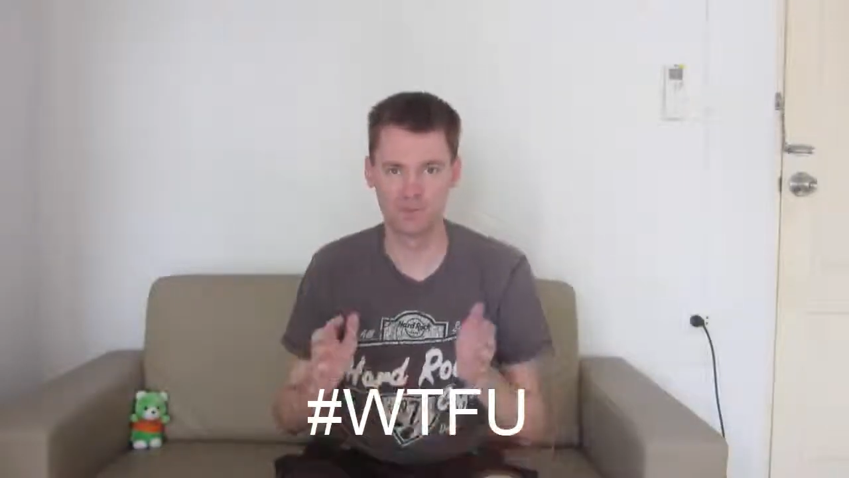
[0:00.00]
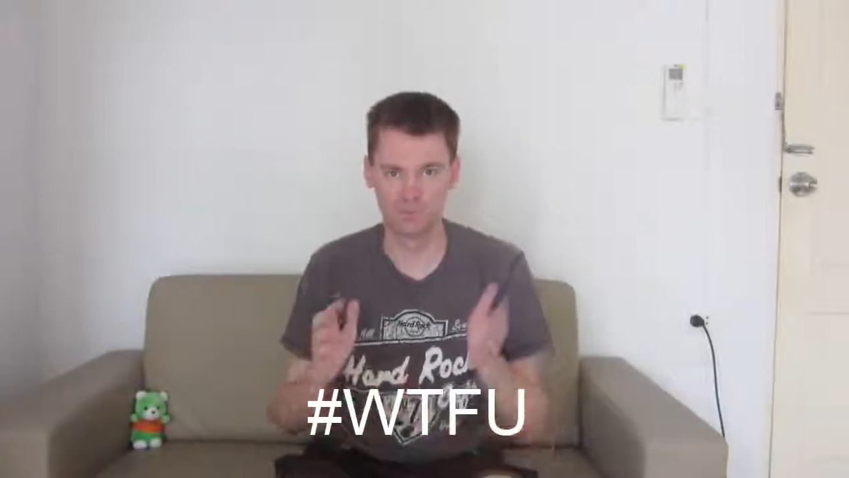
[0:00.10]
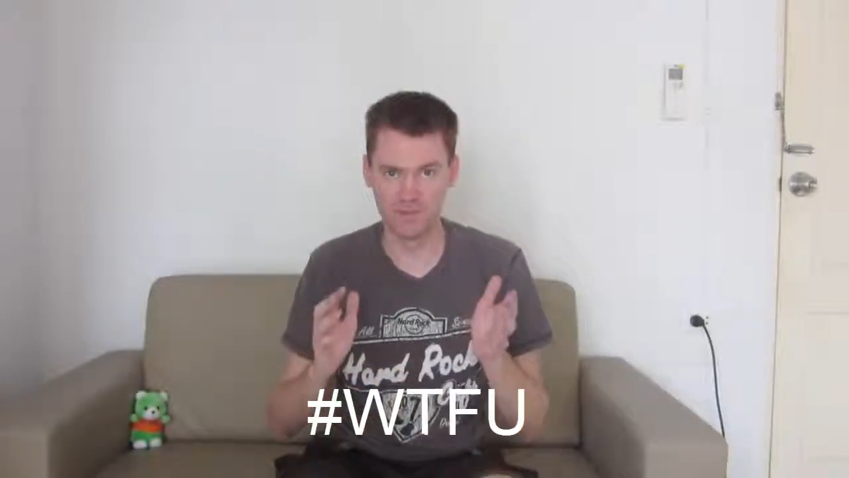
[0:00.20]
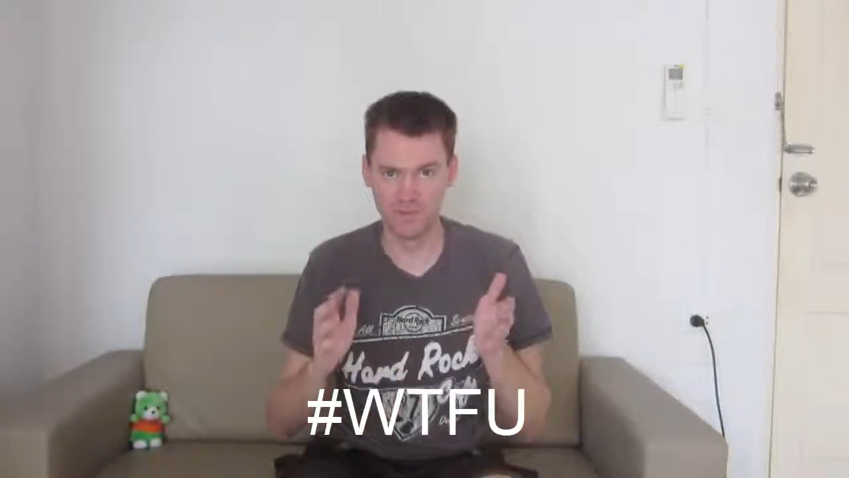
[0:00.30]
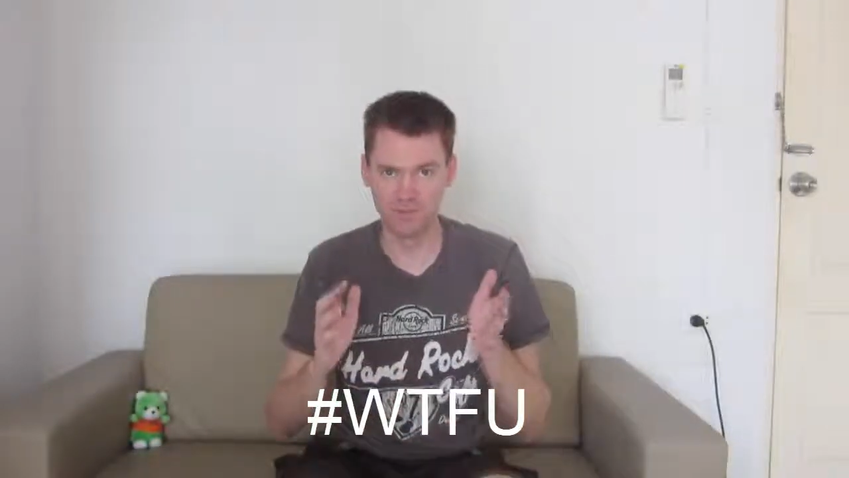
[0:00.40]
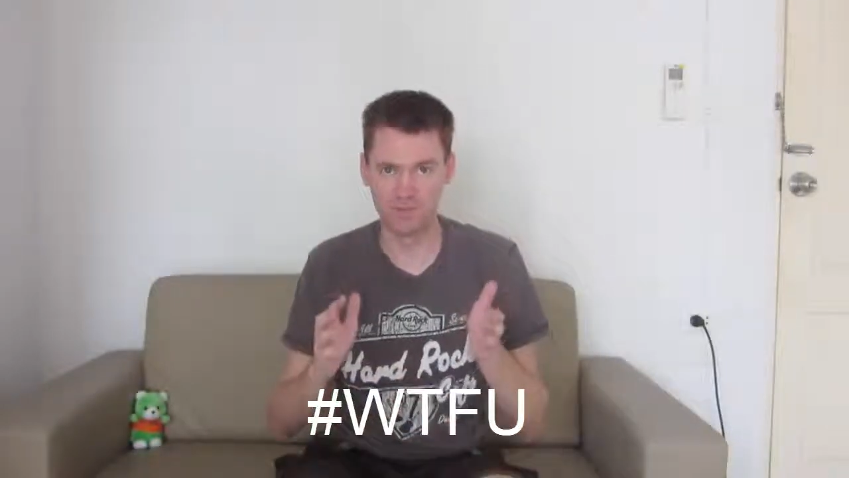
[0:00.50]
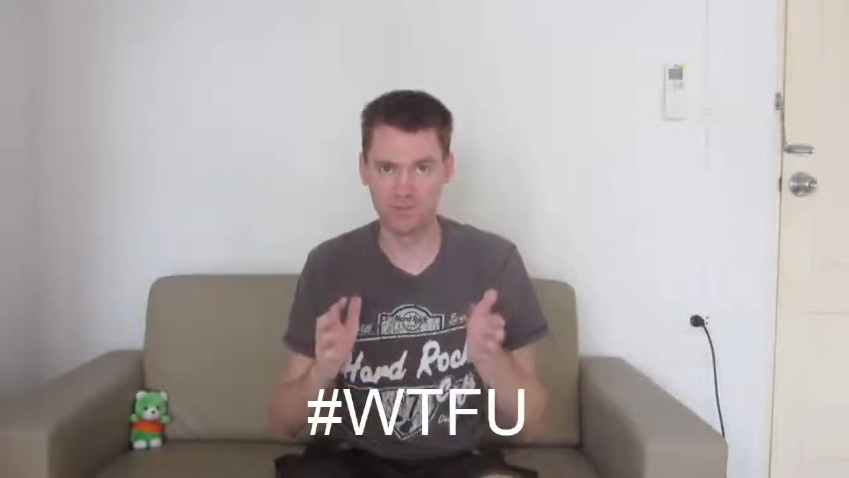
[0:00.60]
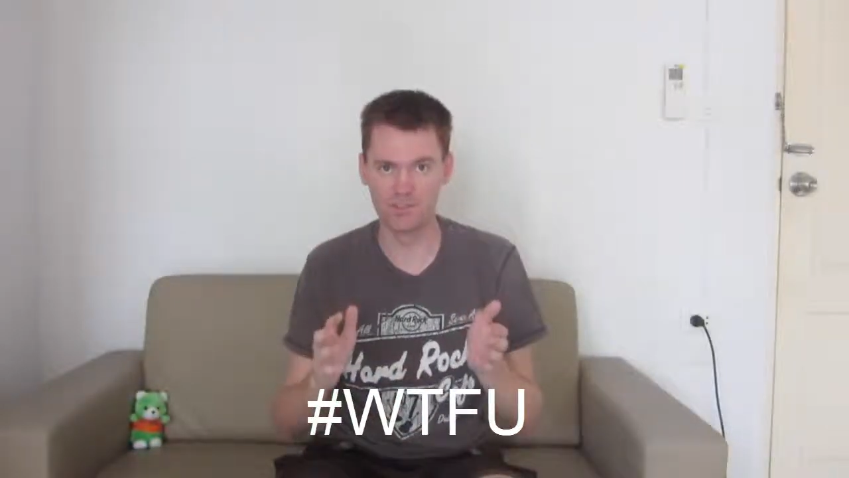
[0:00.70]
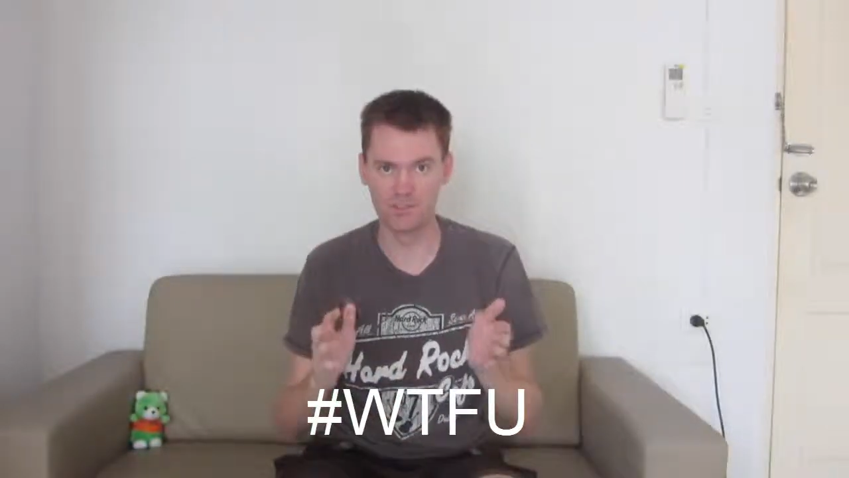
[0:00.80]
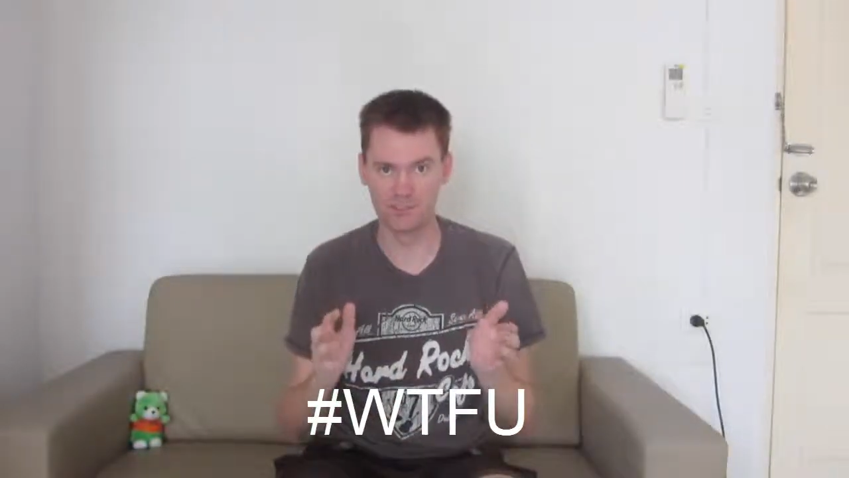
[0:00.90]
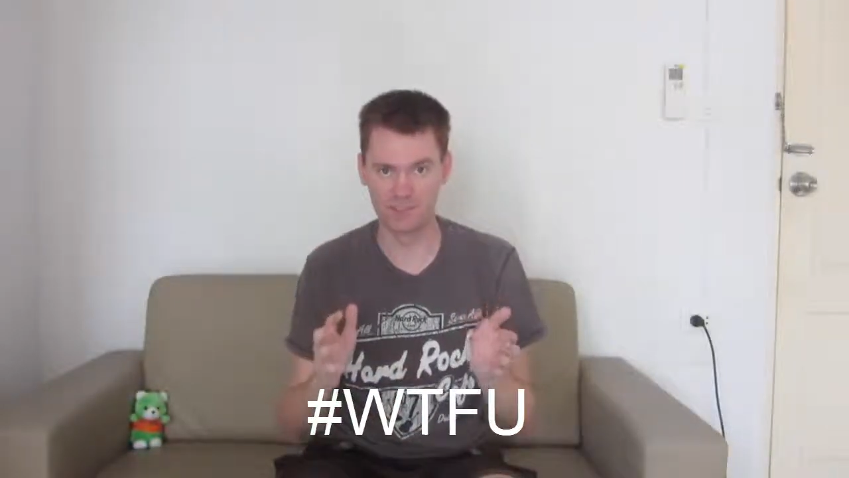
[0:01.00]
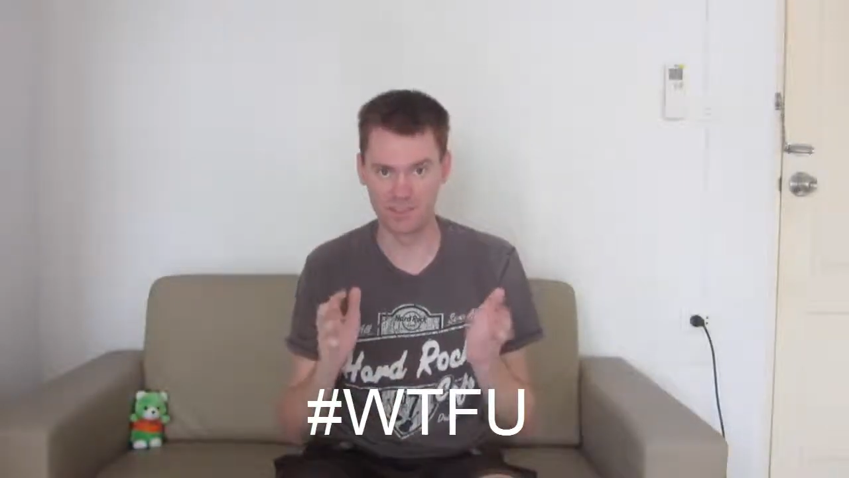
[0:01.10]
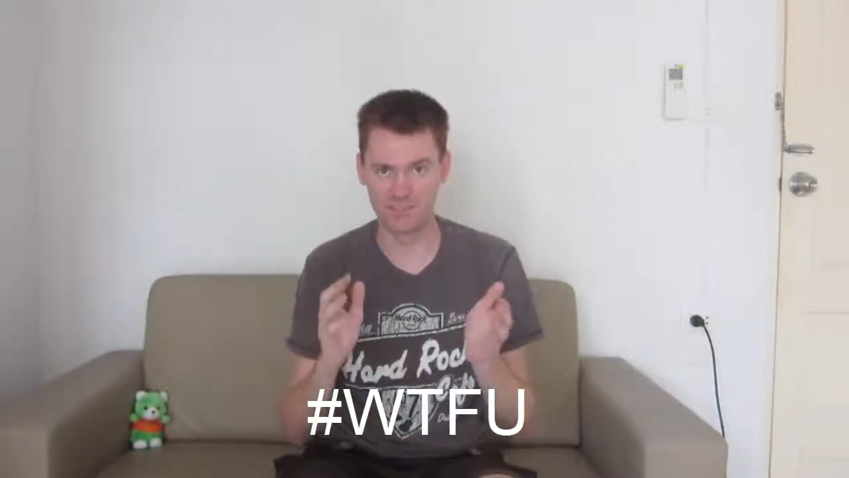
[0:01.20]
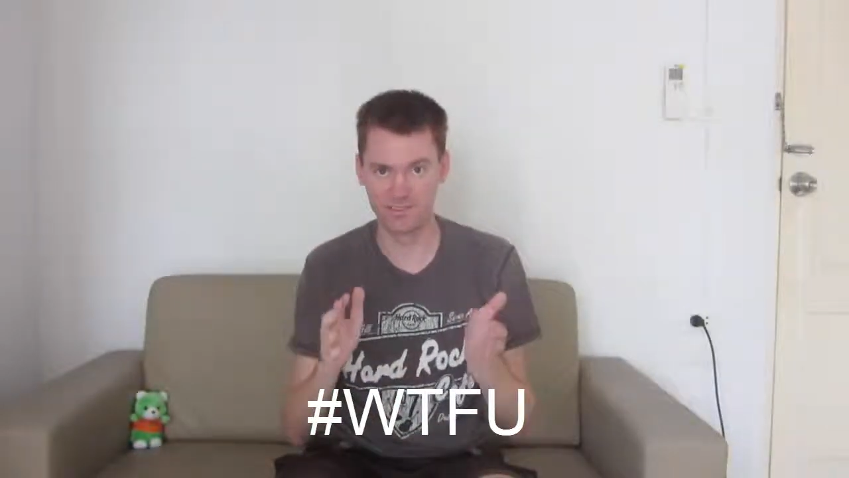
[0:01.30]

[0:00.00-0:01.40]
their point of their